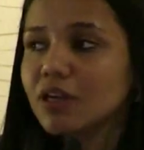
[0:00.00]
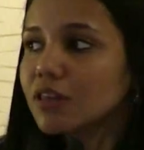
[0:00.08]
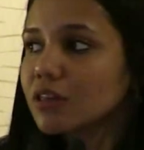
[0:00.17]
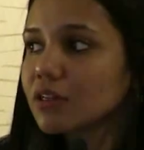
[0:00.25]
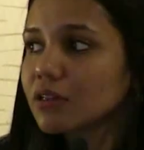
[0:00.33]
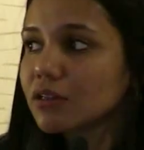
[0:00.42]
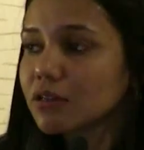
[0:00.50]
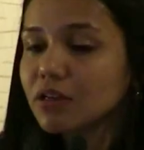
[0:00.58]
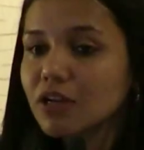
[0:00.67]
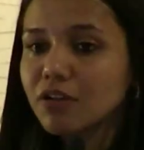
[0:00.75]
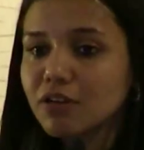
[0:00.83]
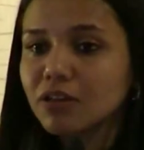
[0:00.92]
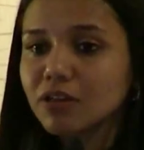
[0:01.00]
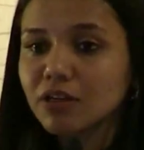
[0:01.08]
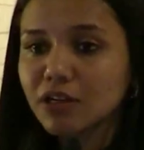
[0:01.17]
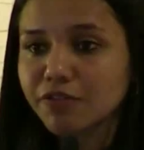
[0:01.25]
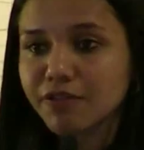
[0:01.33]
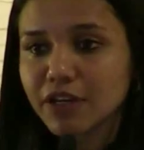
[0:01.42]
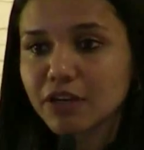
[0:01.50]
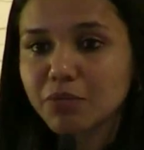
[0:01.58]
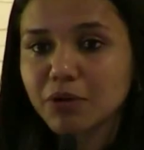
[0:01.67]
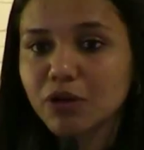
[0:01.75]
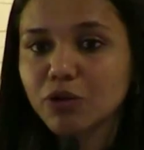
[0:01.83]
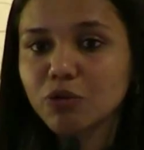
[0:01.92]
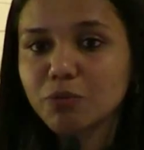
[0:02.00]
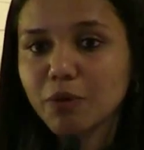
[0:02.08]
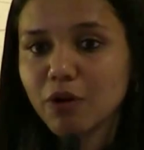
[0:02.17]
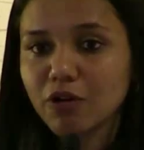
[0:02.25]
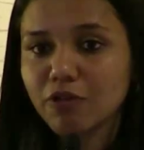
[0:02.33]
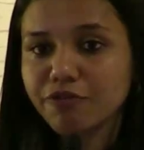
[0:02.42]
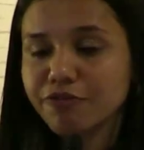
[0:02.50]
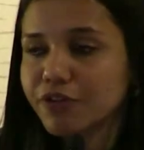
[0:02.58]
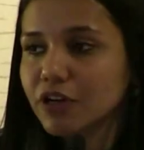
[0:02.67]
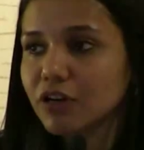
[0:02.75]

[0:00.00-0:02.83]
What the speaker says: the third variable loop of